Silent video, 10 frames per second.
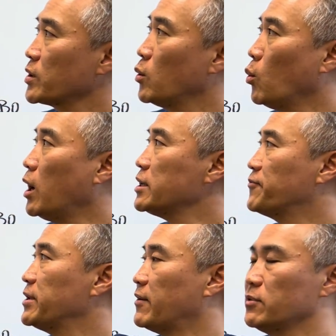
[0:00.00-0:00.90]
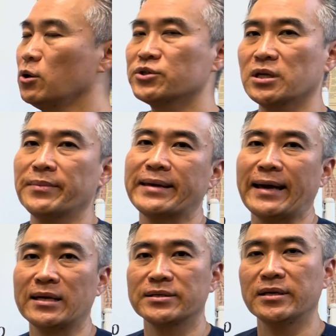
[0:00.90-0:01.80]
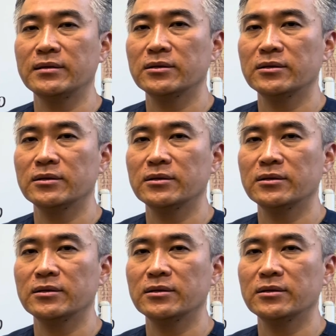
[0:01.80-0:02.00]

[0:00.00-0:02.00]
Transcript: One, if you have low stomach acid,